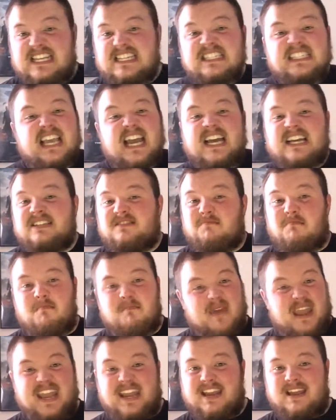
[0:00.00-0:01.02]
These guys
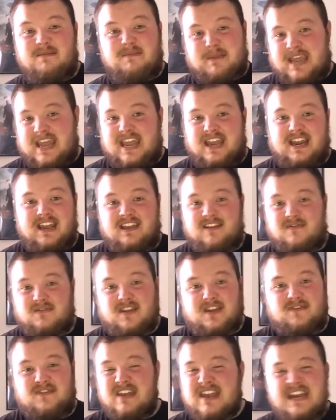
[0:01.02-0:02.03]
made it, man.
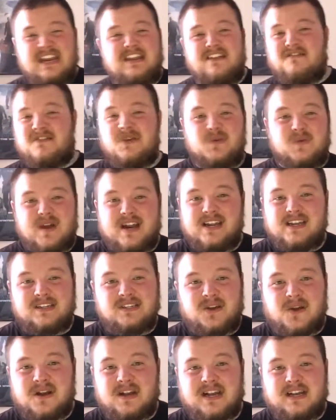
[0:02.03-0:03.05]
If any of you
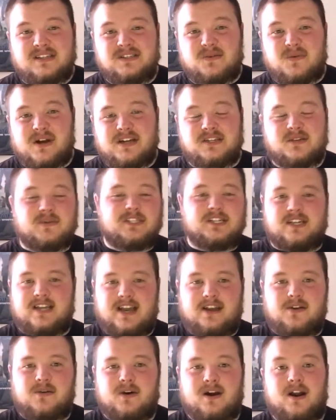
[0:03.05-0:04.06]
ReviewIt guys are watching, which I
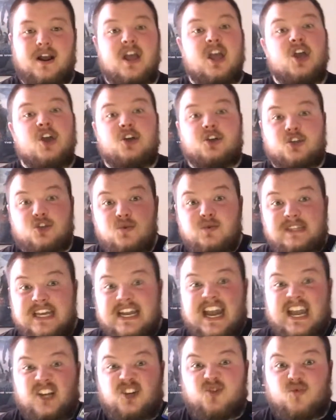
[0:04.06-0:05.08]
doubt you are, you
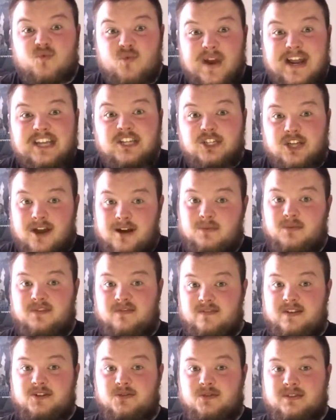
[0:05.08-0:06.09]
did a great job
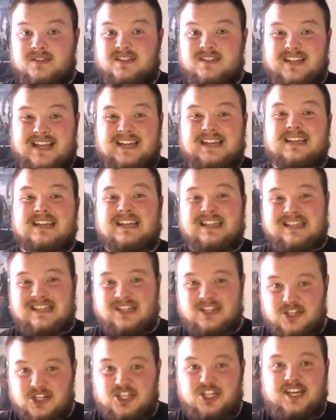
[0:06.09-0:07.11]
with visuals. Like,
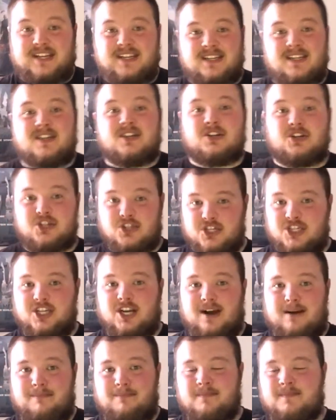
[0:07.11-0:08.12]
legit. Good
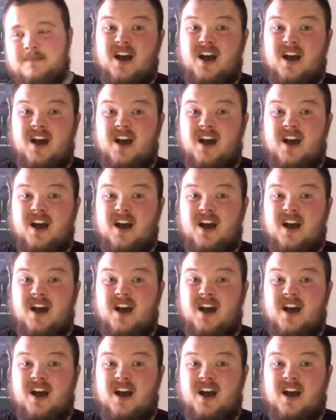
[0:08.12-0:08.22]
job.